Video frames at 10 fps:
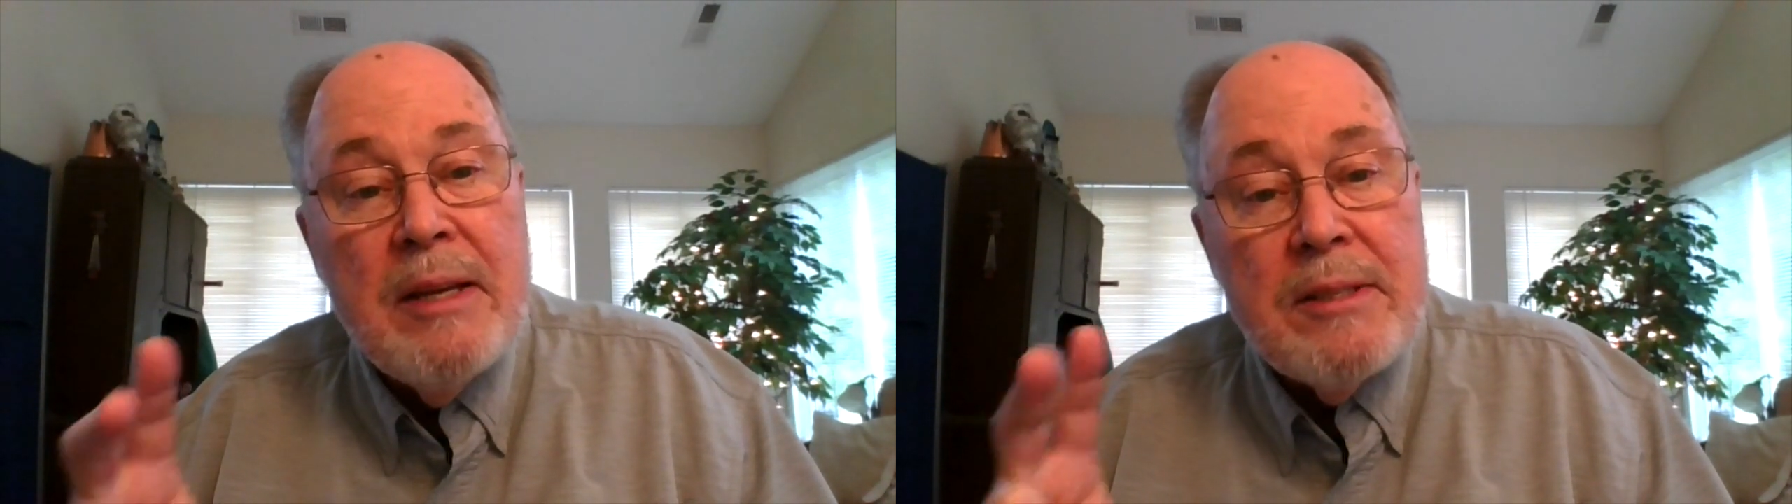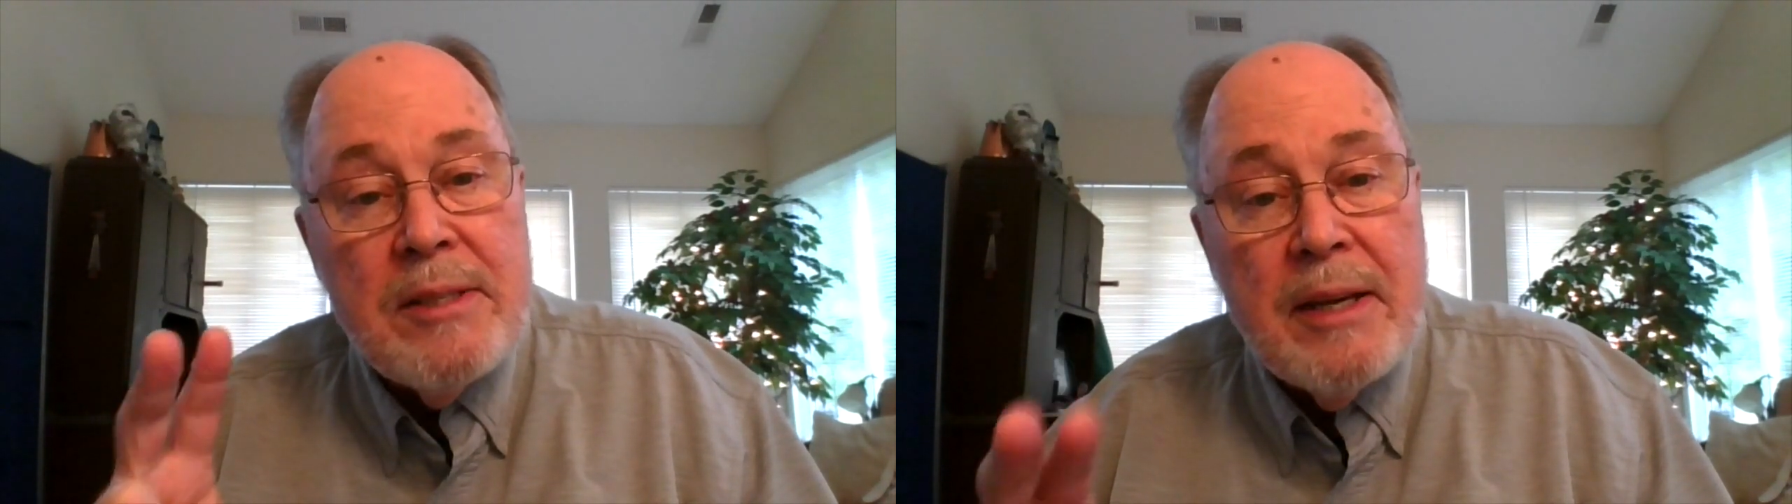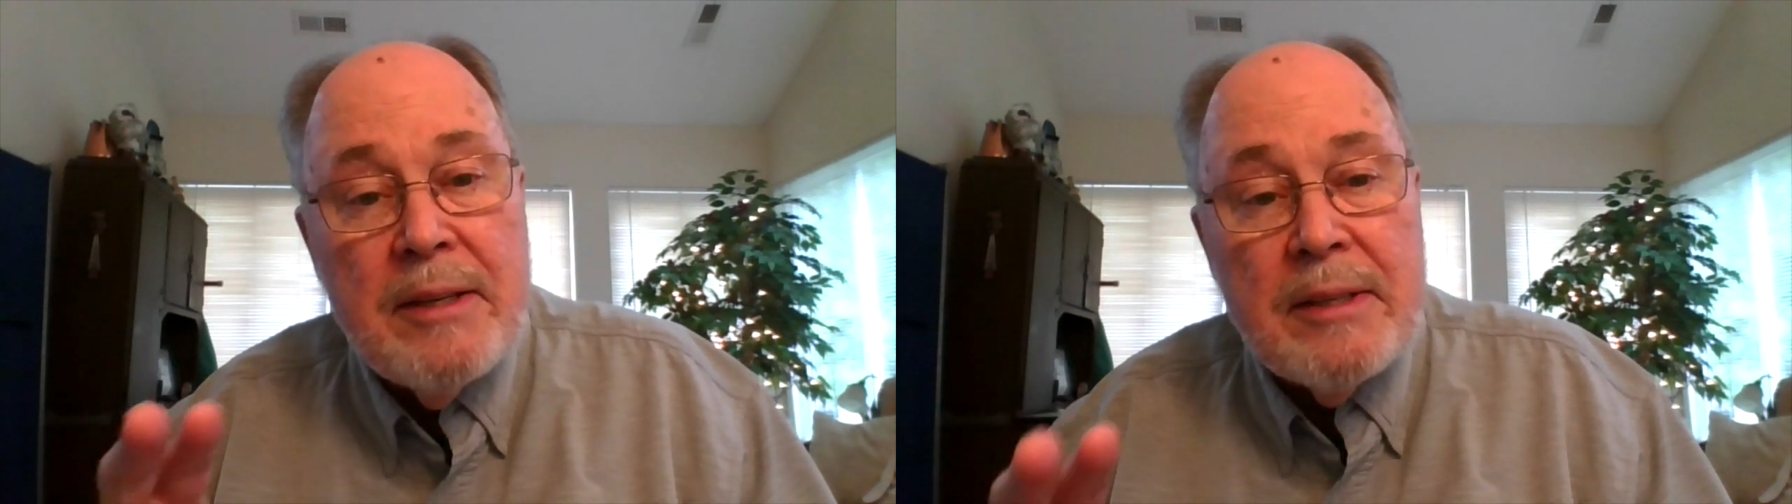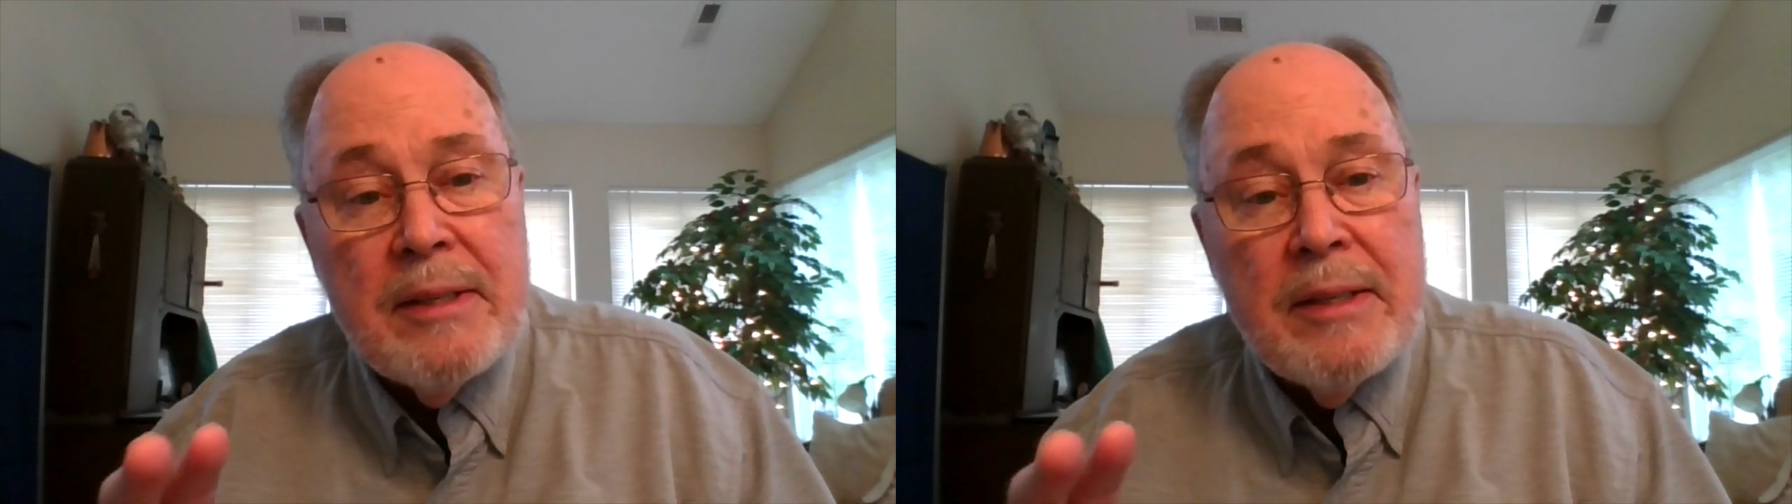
Second,